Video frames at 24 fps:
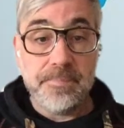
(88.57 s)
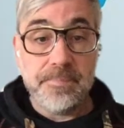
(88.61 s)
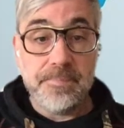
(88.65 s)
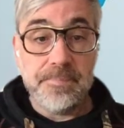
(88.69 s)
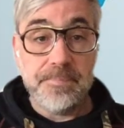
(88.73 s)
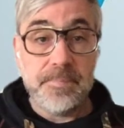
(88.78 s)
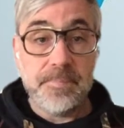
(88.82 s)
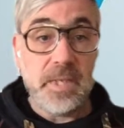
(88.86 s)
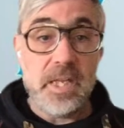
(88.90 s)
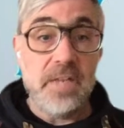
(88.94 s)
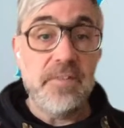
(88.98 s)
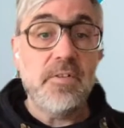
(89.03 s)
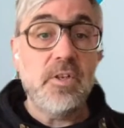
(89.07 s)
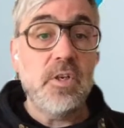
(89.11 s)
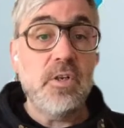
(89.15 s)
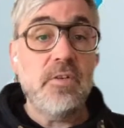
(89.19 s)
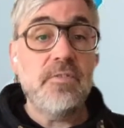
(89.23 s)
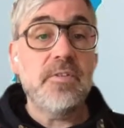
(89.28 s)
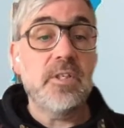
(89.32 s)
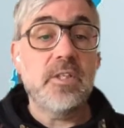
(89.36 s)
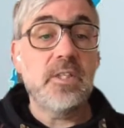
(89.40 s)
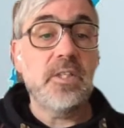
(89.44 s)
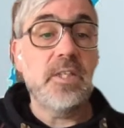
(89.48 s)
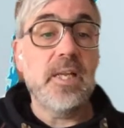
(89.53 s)
at
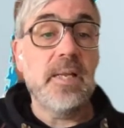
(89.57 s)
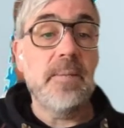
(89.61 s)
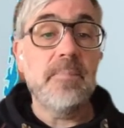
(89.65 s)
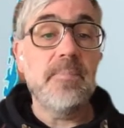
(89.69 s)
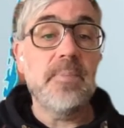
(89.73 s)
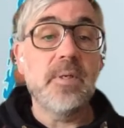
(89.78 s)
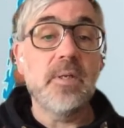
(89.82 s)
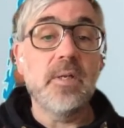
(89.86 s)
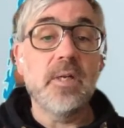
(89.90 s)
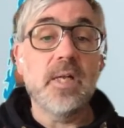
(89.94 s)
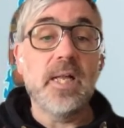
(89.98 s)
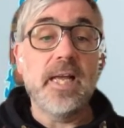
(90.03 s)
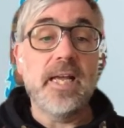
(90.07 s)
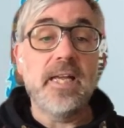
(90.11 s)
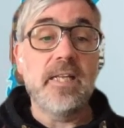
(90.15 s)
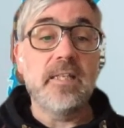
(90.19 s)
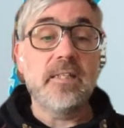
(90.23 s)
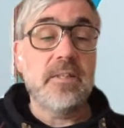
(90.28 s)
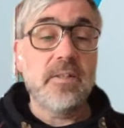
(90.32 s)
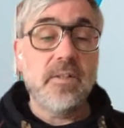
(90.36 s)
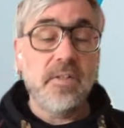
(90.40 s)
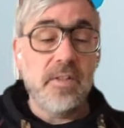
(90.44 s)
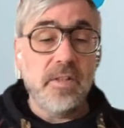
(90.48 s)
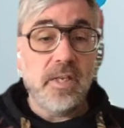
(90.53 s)
the
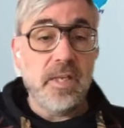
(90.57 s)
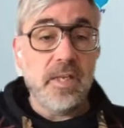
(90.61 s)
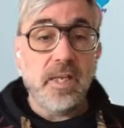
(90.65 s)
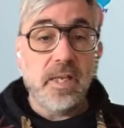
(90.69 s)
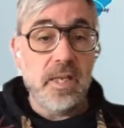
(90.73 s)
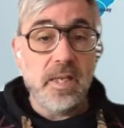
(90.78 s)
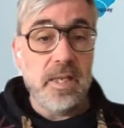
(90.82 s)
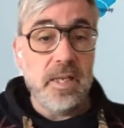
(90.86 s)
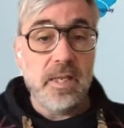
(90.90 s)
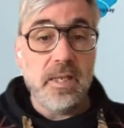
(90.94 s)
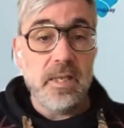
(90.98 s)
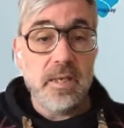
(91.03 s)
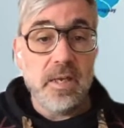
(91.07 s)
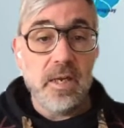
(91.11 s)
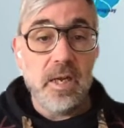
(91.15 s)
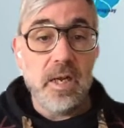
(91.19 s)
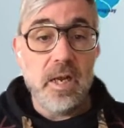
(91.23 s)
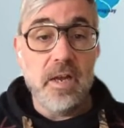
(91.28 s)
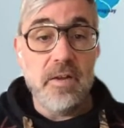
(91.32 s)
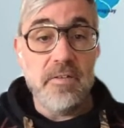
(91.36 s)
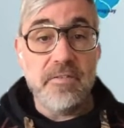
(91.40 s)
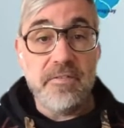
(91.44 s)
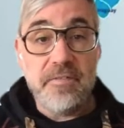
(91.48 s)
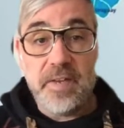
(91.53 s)
figures of
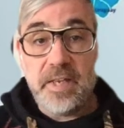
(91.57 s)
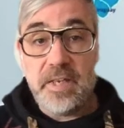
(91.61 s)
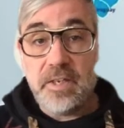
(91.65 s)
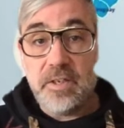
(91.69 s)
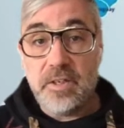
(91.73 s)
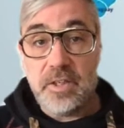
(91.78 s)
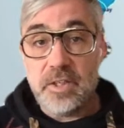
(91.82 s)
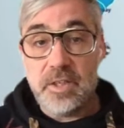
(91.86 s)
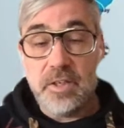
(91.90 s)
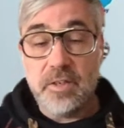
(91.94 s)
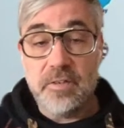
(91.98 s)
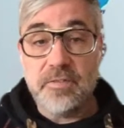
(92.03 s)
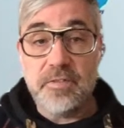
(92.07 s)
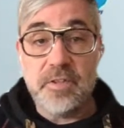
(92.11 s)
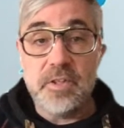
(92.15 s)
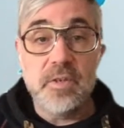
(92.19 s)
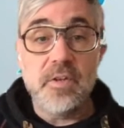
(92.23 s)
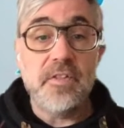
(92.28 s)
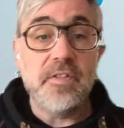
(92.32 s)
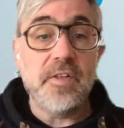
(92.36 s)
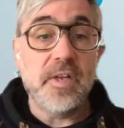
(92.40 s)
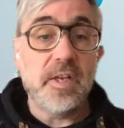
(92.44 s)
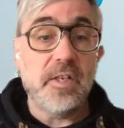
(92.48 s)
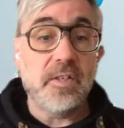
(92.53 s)
2017,
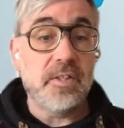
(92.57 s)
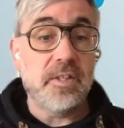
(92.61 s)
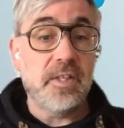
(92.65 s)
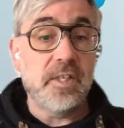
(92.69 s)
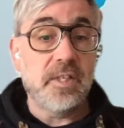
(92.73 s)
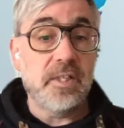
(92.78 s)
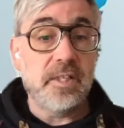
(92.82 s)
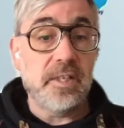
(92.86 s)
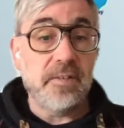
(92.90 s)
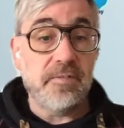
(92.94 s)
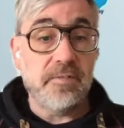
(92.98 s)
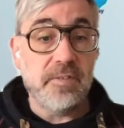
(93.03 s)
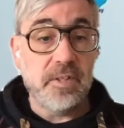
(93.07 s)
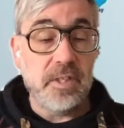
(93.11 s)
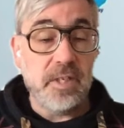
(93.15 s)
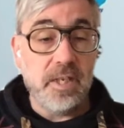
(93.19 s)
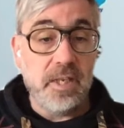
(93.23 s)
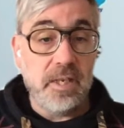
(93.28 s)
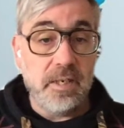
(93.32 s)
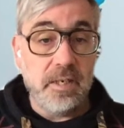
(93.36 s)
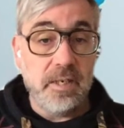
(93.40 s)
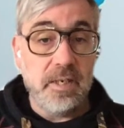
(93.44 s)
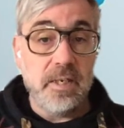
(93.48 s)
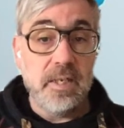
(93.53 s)
there was back then more
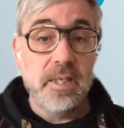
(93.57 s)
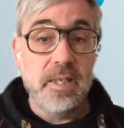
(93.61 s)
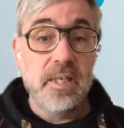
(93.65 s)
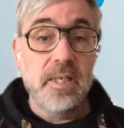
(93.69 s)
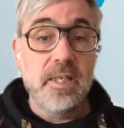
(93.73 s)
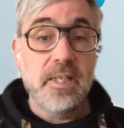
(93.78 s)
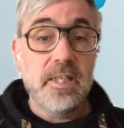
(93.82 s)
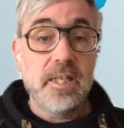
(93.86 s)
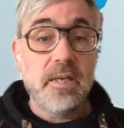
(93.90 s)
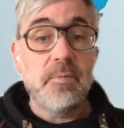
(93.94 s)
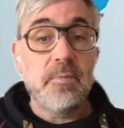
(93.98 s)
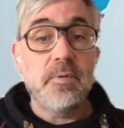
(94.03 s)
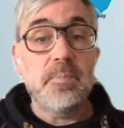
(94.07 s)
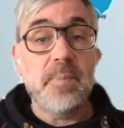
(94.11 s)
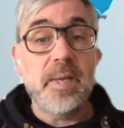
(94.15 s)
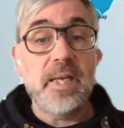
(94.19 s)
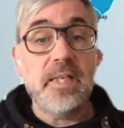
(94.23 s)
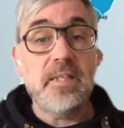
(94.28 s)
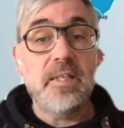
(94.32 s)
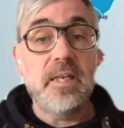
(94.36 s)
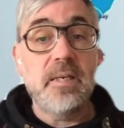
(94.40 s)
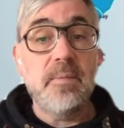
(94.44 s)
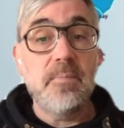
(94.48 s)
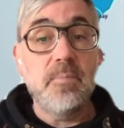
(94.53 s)
hunger than
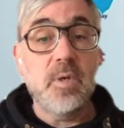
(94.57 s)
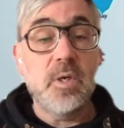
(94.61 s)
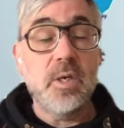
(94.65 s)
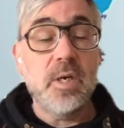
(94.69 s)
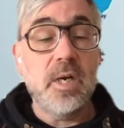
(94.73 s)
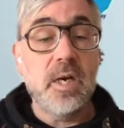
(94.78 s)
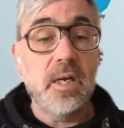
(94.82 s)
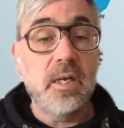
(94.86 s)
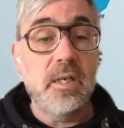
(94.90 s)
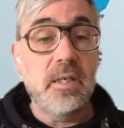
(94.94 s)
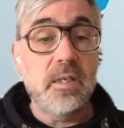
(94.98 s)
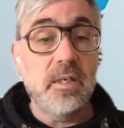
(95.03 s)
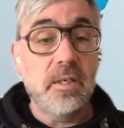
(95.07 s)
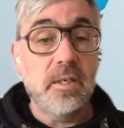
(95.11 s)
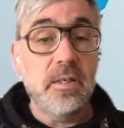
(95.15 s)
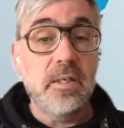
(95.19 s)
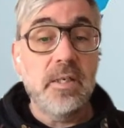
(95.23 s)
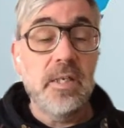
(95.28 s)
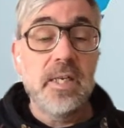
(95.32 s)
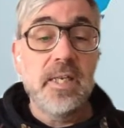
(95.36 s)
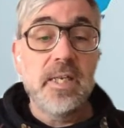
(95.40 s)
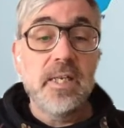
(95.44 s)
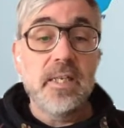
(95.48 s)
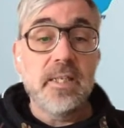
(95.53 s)
there ever was
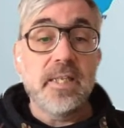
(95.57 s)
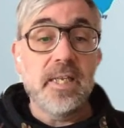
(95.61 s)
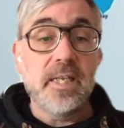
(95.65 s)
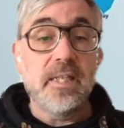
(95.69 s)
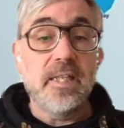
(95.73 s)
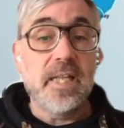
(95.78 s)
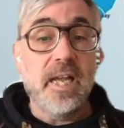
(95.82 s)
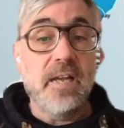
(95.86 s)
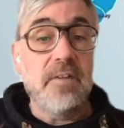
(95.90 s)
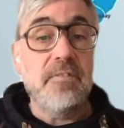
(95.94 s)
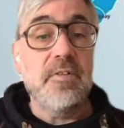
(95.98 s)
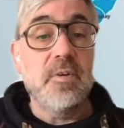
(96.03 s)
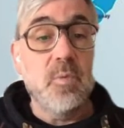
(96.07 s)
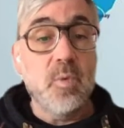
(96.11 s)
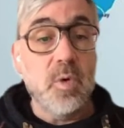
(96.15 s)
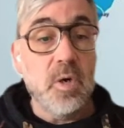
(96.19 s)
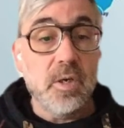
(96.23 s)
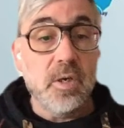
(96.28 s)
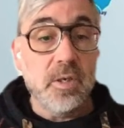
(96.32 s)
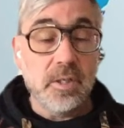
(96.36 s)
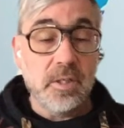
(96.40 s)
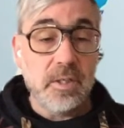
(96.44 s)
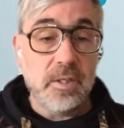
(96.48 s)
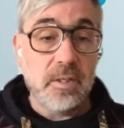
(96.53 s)
in the world.
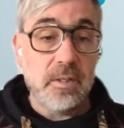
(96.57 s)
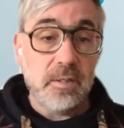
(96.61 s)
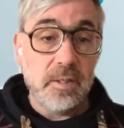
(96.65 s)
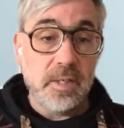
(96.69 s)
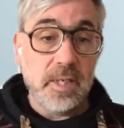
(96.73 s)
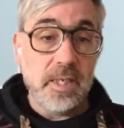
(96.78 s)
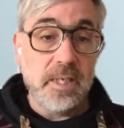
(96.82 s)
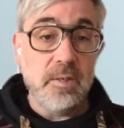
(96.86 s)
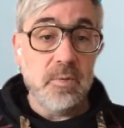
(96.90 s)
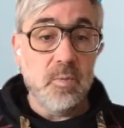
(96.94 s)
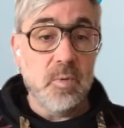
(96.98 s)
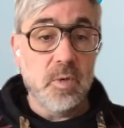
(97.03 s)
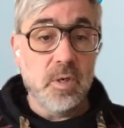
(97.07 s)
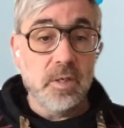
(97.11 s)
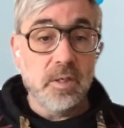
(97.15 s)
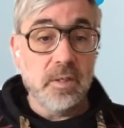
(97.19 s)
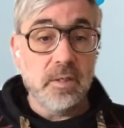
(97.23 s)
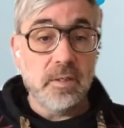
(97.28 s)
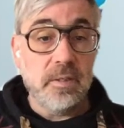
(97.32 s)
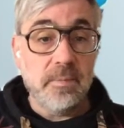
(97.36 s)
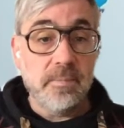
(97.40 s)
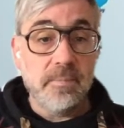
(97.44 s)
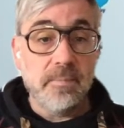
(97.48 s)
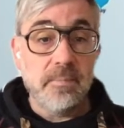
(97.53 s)
Also more than in
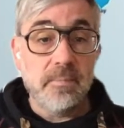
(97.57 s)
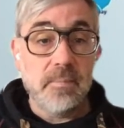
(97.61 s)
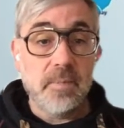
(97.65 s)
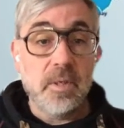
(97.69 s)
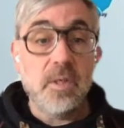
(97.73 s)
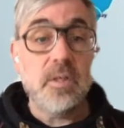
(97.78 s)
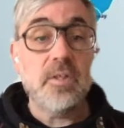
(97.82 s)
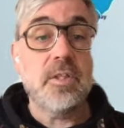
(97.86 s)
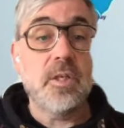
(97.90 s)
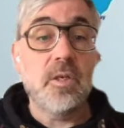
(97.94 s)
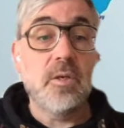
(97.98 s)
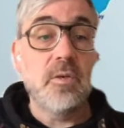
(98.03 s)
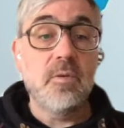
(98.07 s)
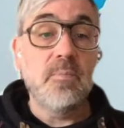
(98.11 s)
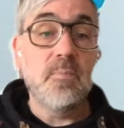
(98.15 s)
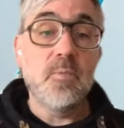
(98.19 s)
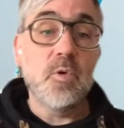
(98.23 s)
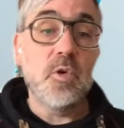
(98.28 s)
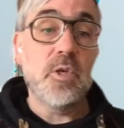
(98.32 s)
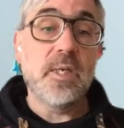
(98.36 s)
1985.